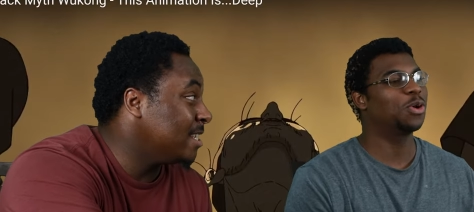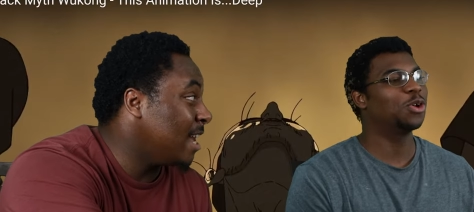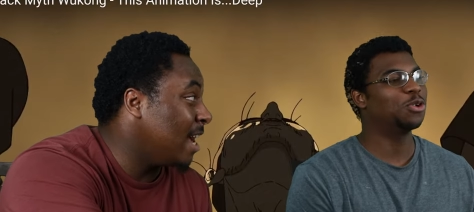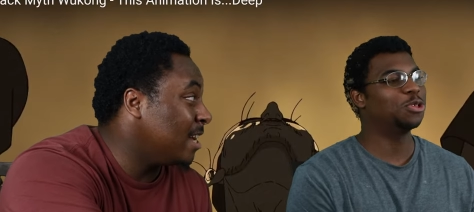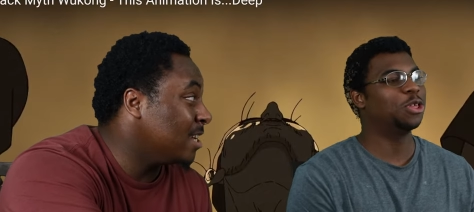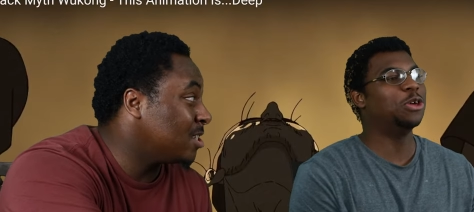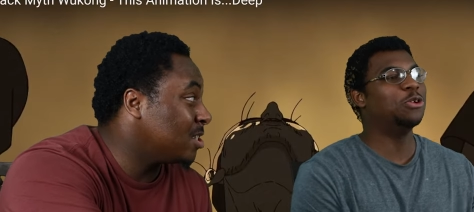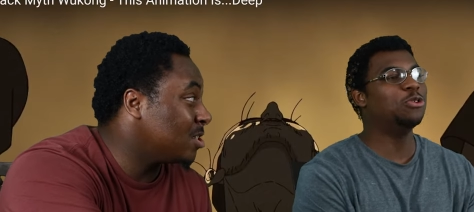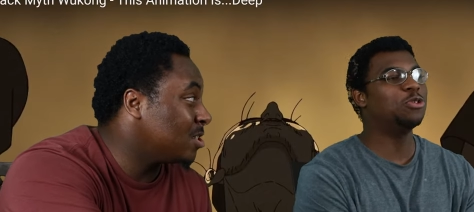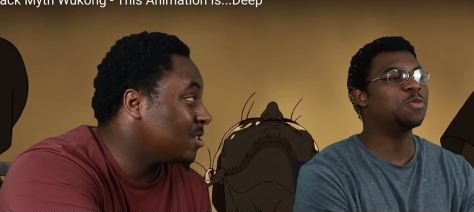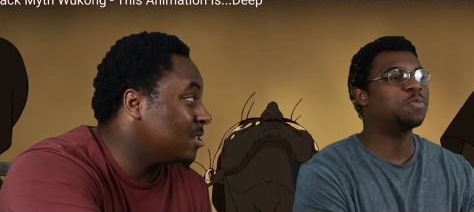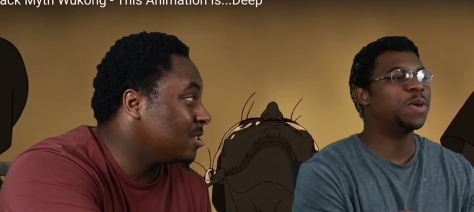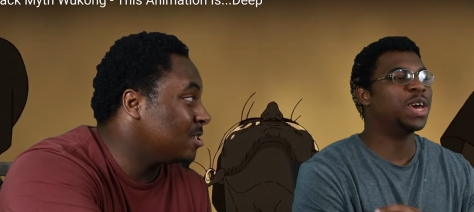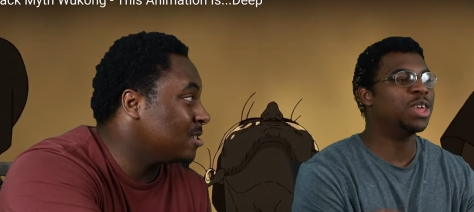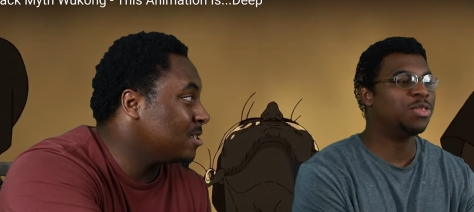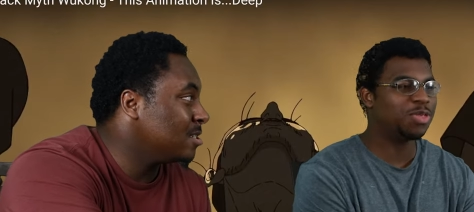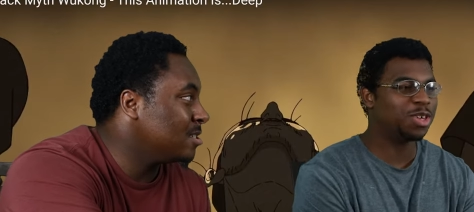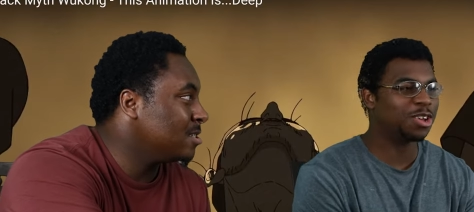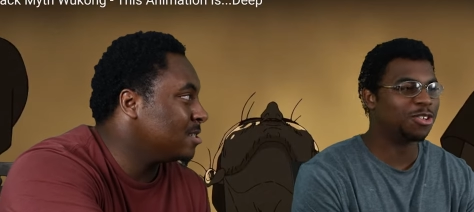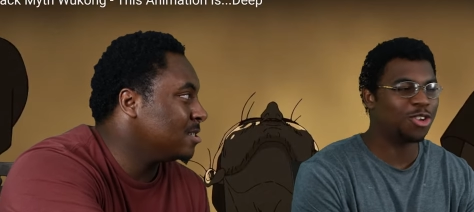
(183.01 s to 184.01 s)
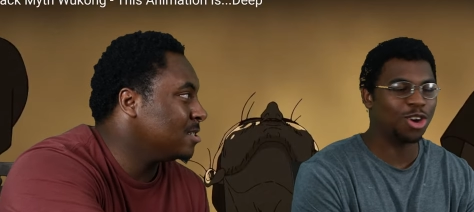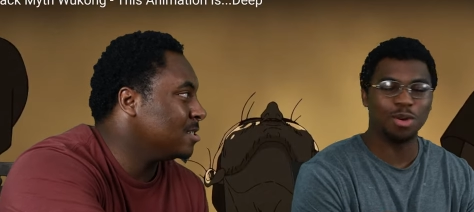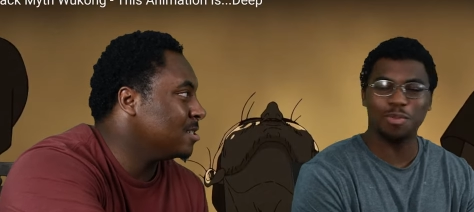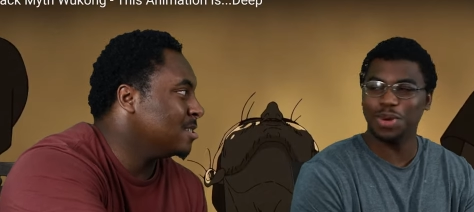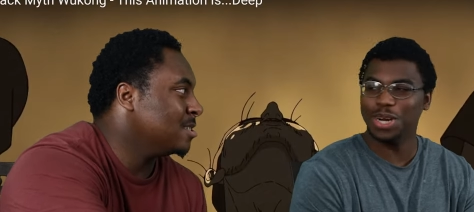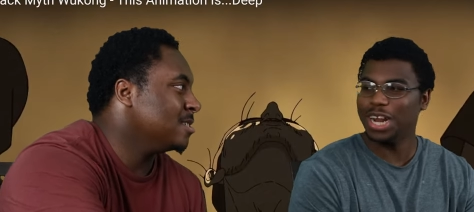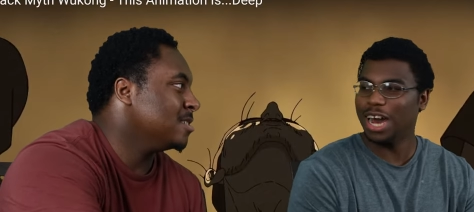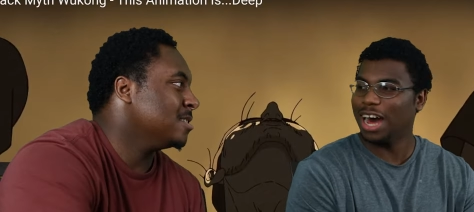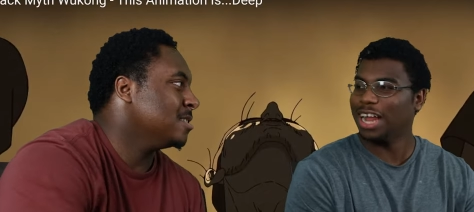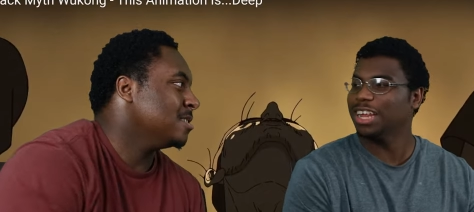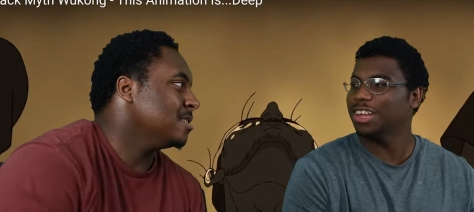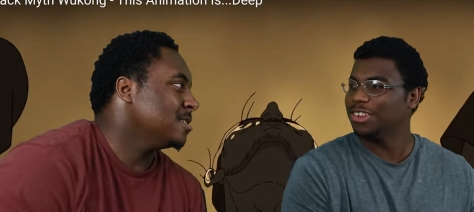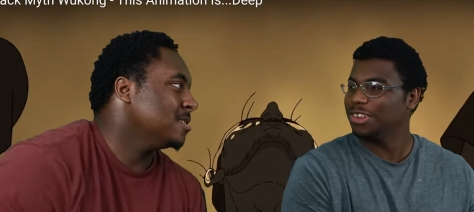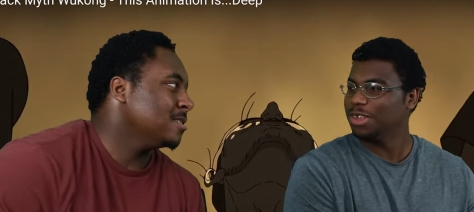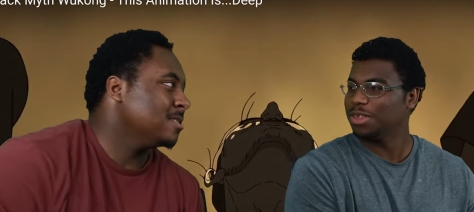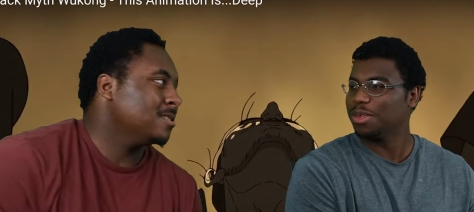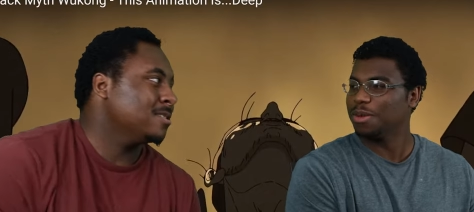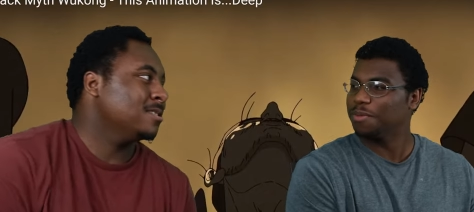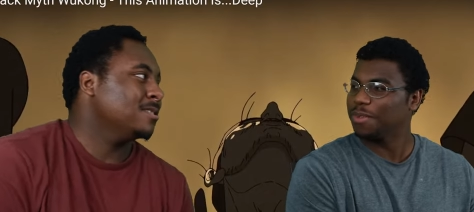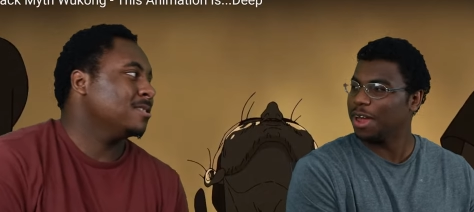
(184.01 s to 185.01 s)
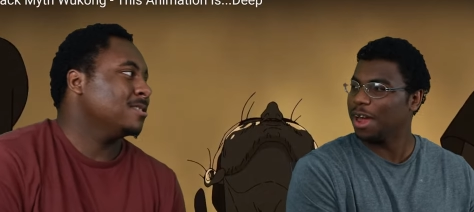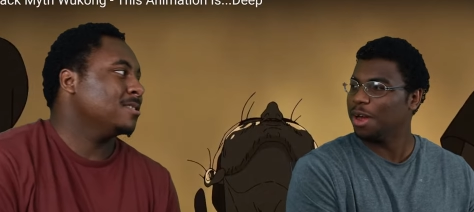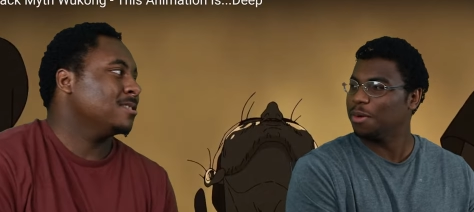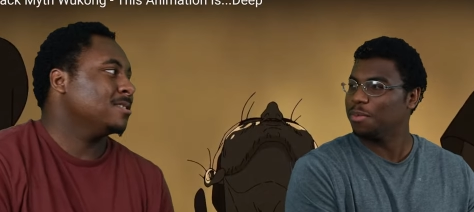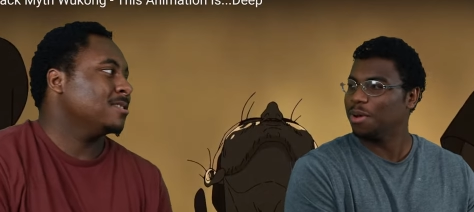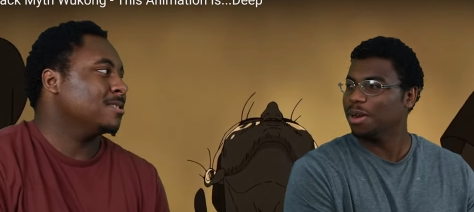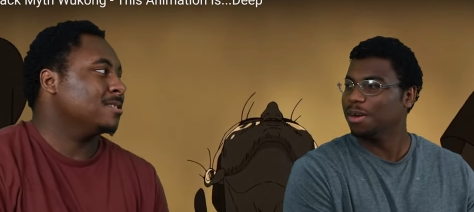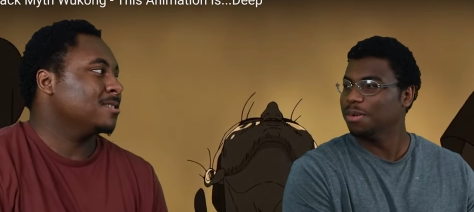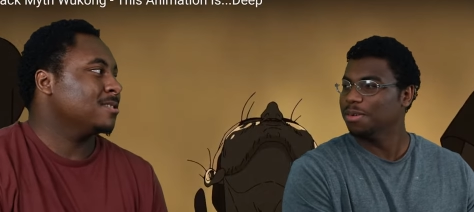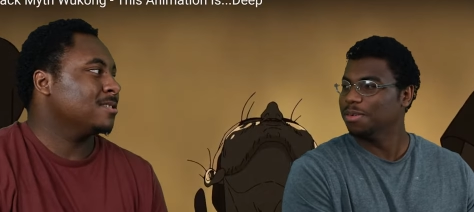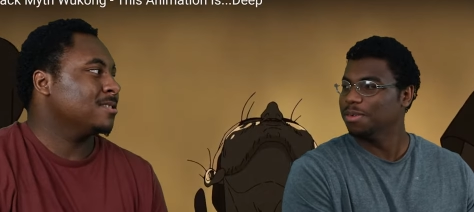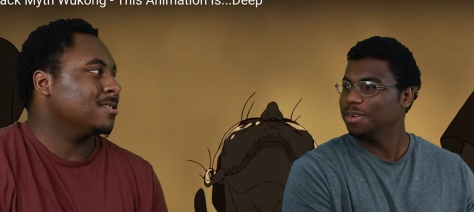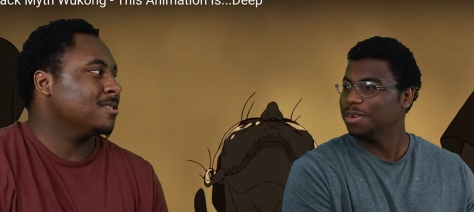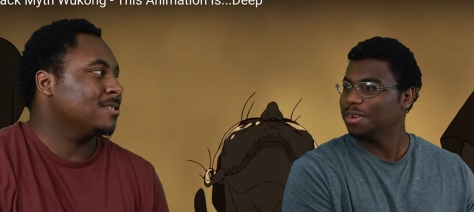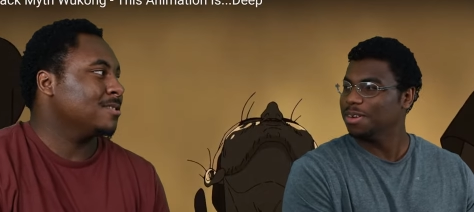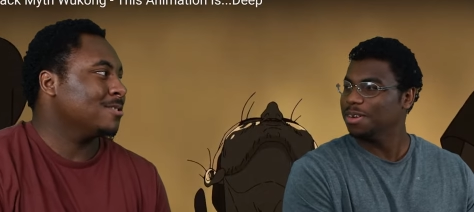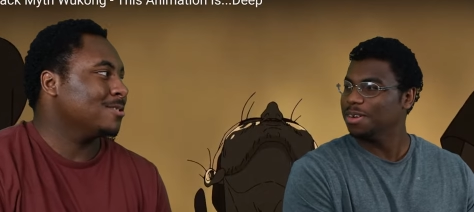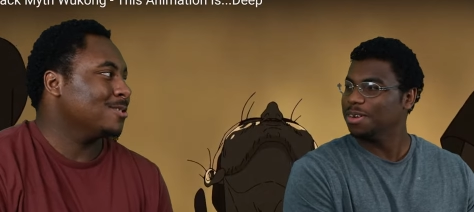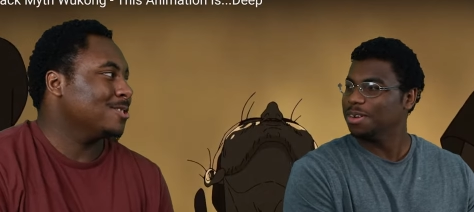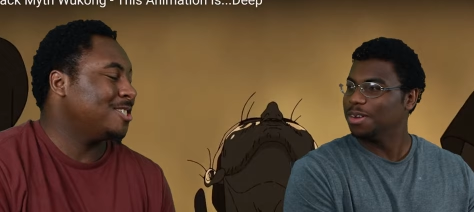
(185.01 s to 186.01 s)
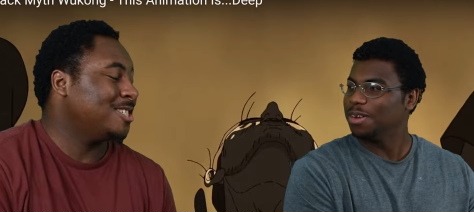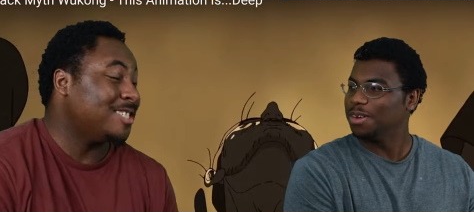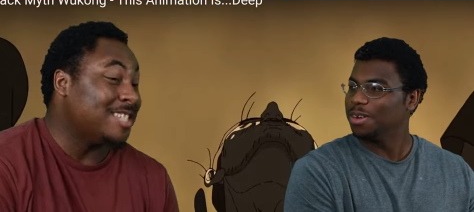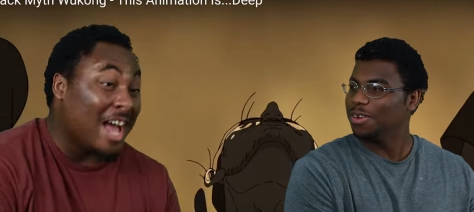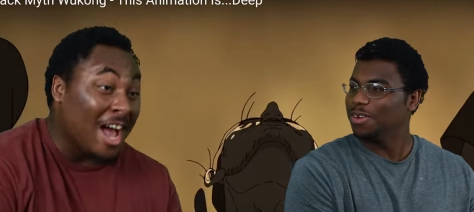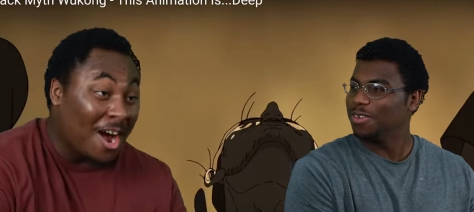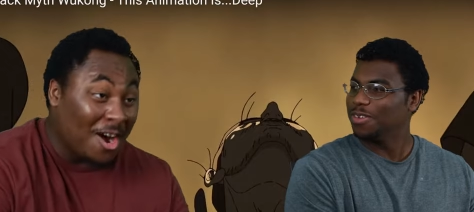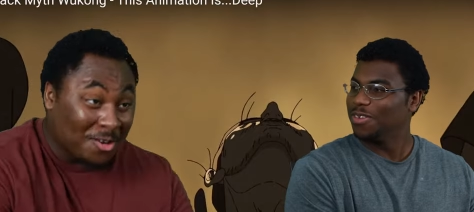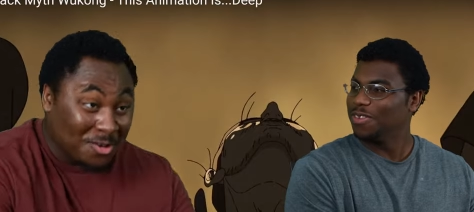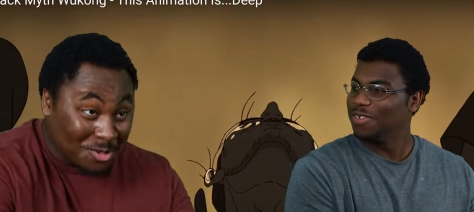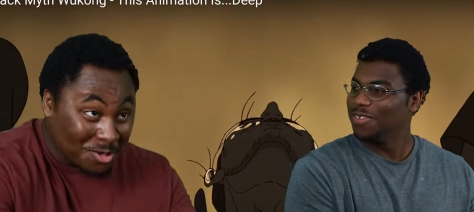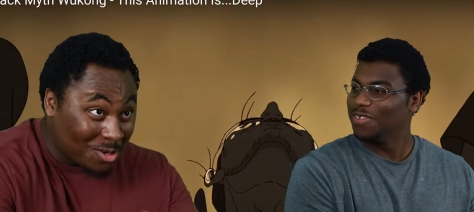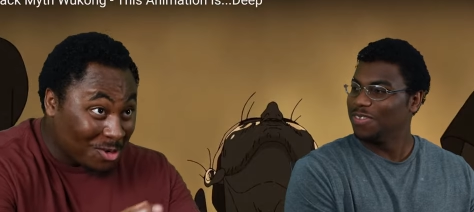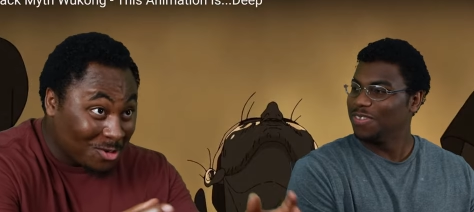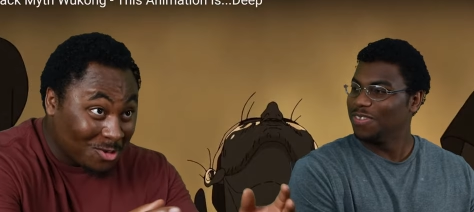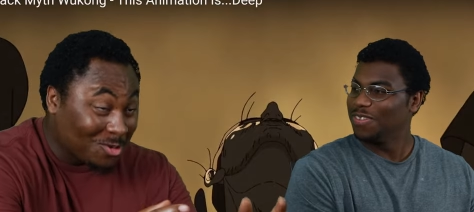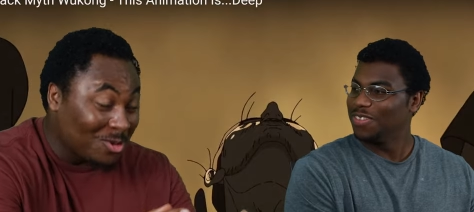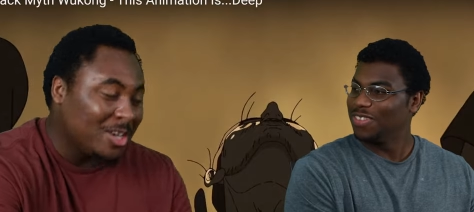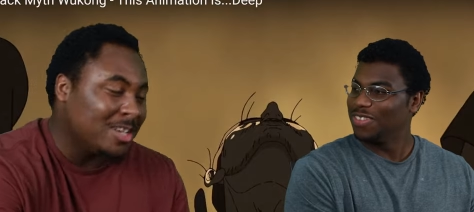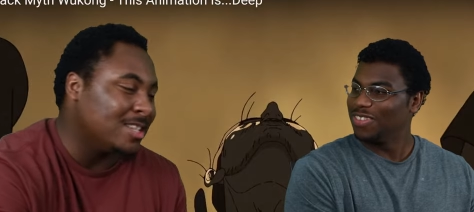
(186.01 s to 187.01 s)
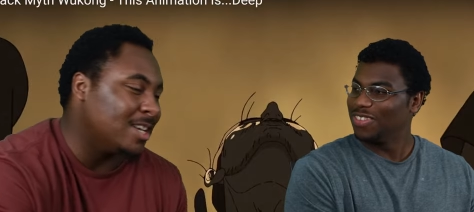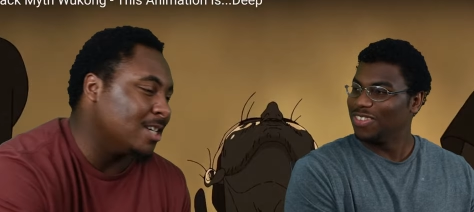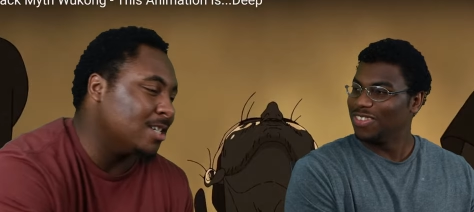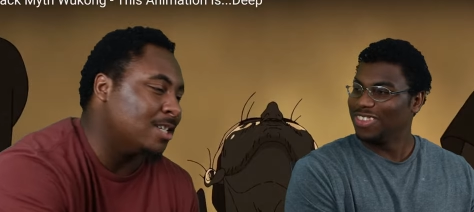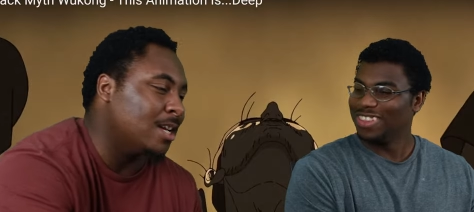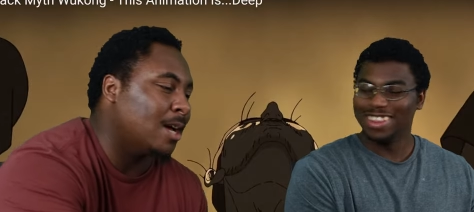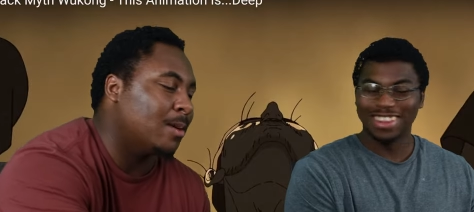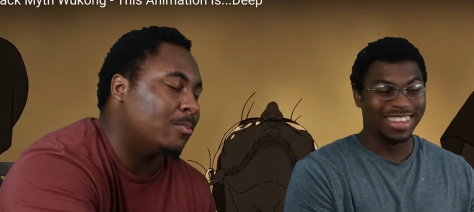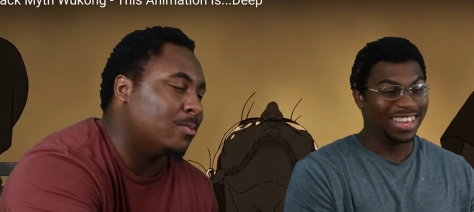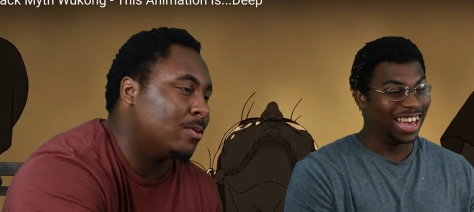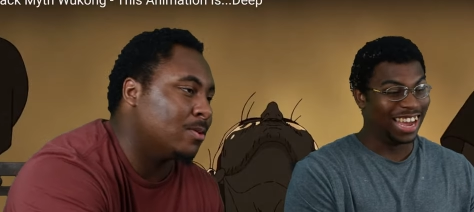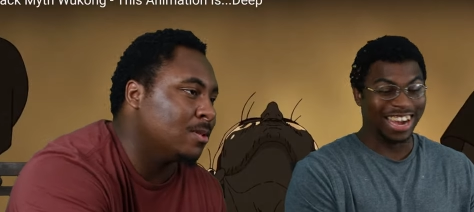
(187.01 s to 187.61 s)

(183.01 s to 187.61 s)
Speaker 1: not use basic terminology sometimes, bro. Sound go crazy, like stop.